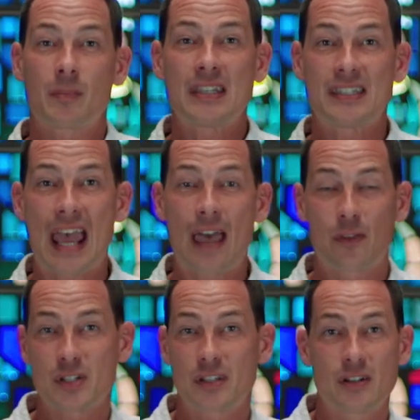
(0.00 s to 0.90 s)
He's dad.
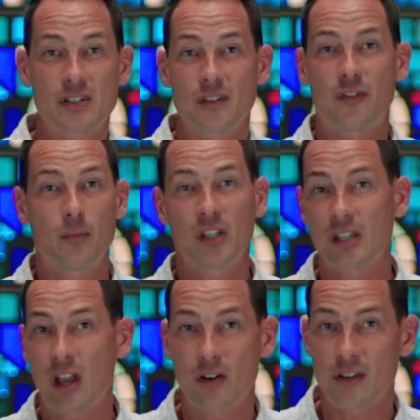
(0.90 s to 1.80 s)
There's the
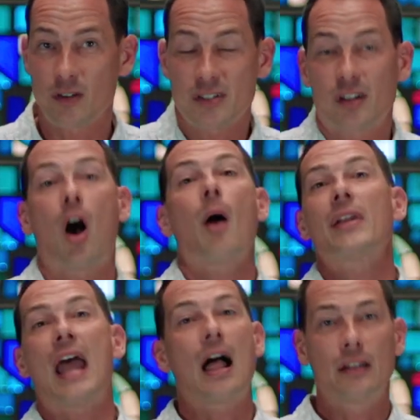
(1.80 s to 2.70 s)
familiarity, there's the
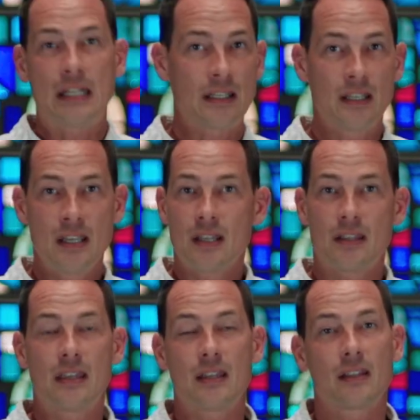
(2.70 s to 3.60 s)
commonality
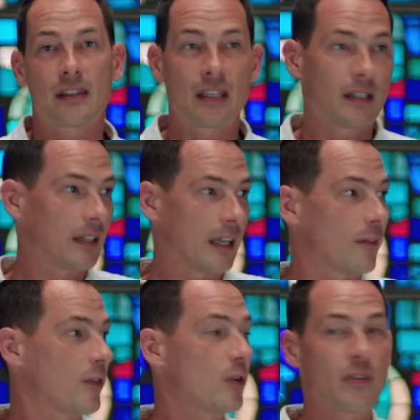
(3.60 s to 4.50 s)
that like
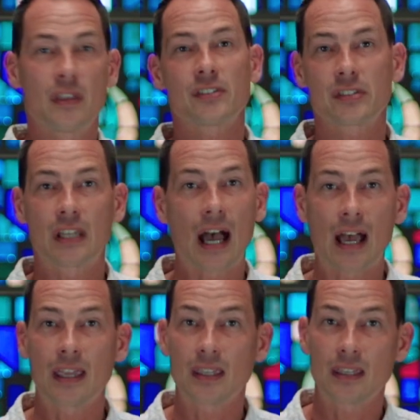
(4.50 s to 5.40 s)
of who this
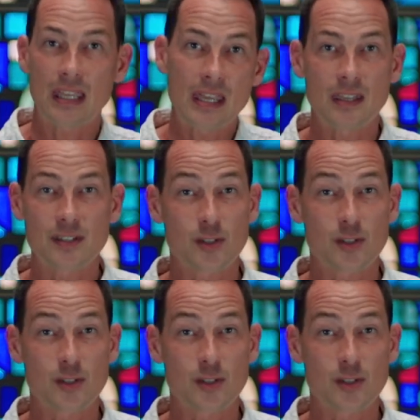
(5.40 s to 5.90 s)
guy is.